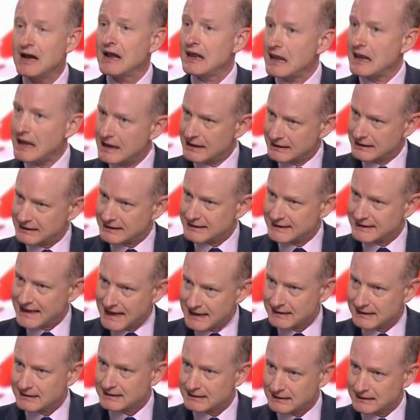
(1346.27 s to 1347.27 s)
like
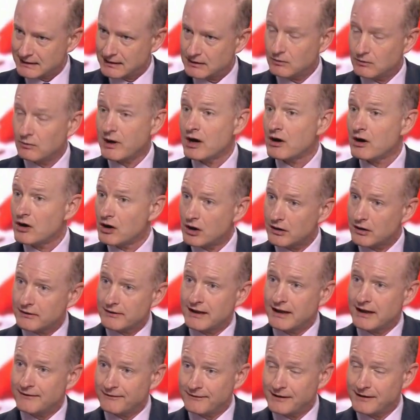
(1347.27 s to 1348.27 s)
Stansted, where a lot of
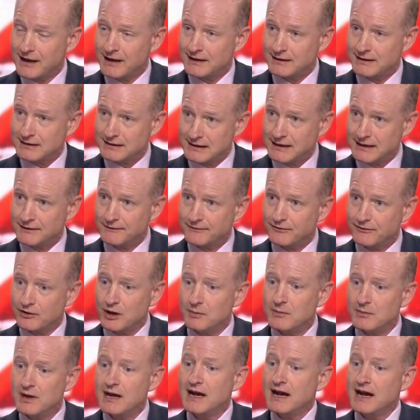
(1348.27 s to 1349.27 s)
their flights leave from,